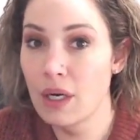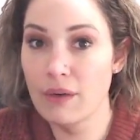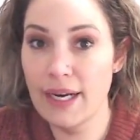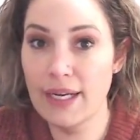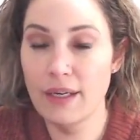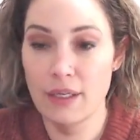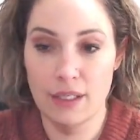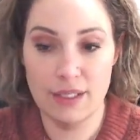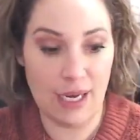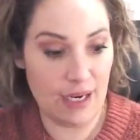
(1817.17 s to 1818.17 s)
All right?
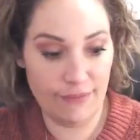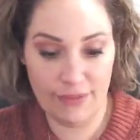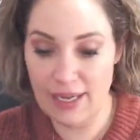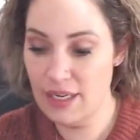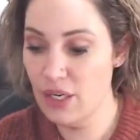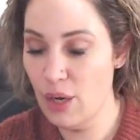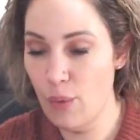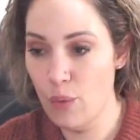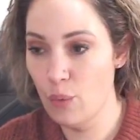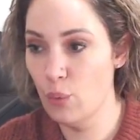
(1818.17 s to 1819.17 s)
It's kind of like, you
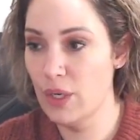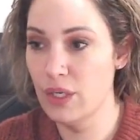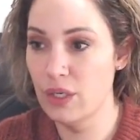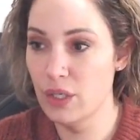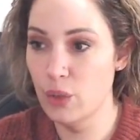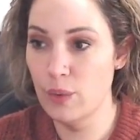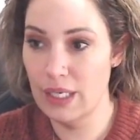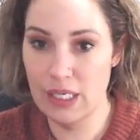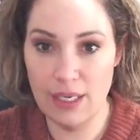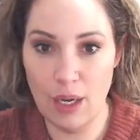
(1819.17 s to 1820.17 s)
know, when you
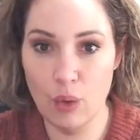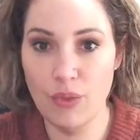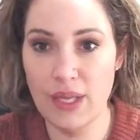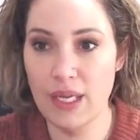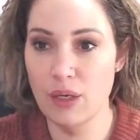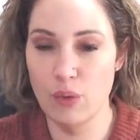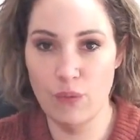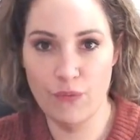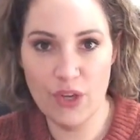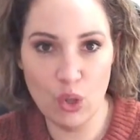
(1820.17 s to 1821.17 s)
eat healthy, you
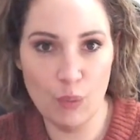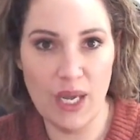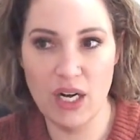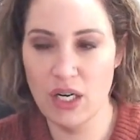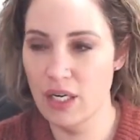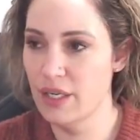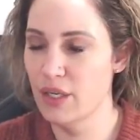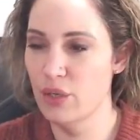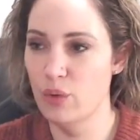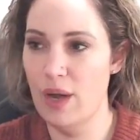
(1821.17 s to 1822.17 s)
feel better
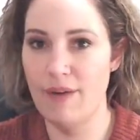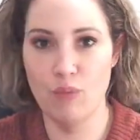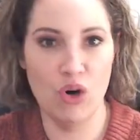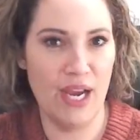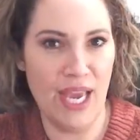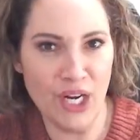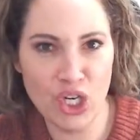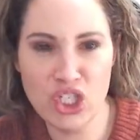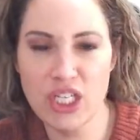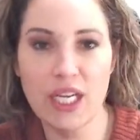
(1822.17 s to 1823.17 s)
and you have more
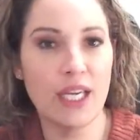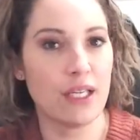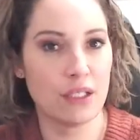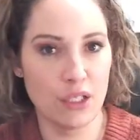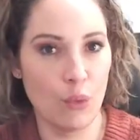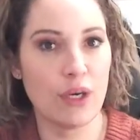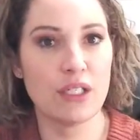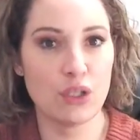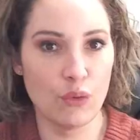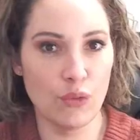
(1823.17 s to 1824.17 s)
energy and so on
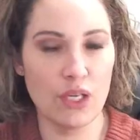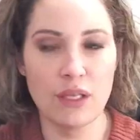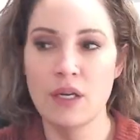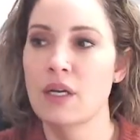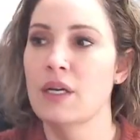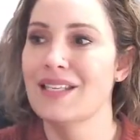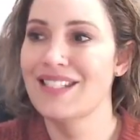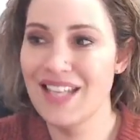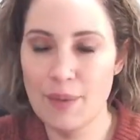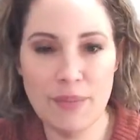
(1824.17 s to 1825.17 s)
and so forth.
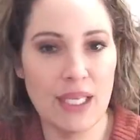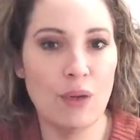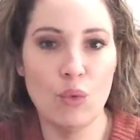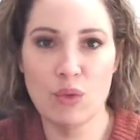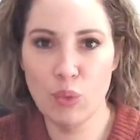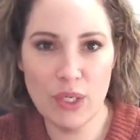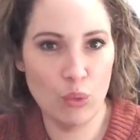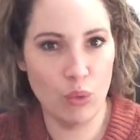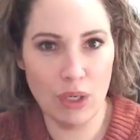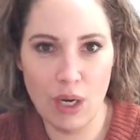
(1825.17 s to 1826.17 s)
Same thing with when
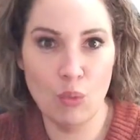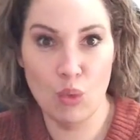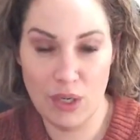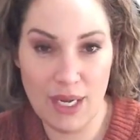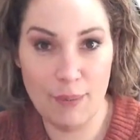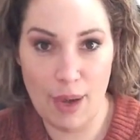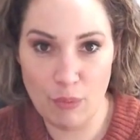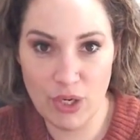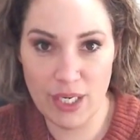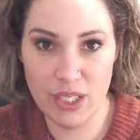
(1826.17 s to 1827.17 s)
you work on working
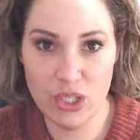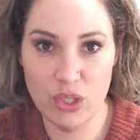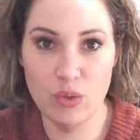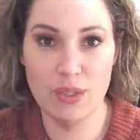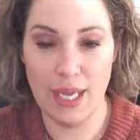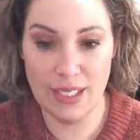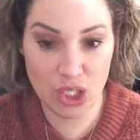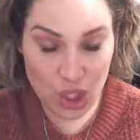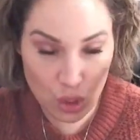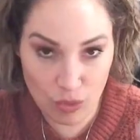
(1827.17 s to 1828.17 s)
memory issues and
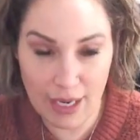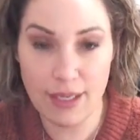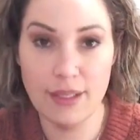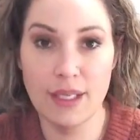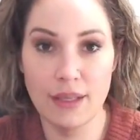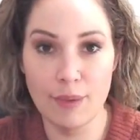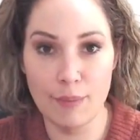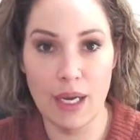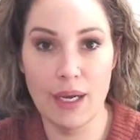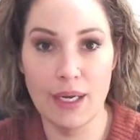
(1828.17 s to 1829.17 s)
strengthen the
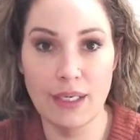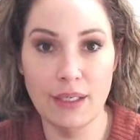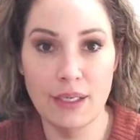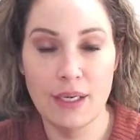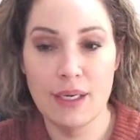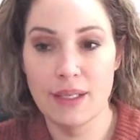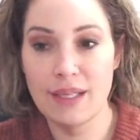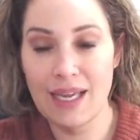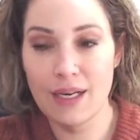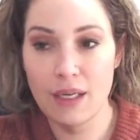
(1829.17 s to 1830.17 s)
mind,
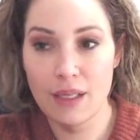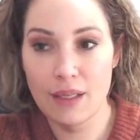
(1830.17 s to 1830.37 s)
that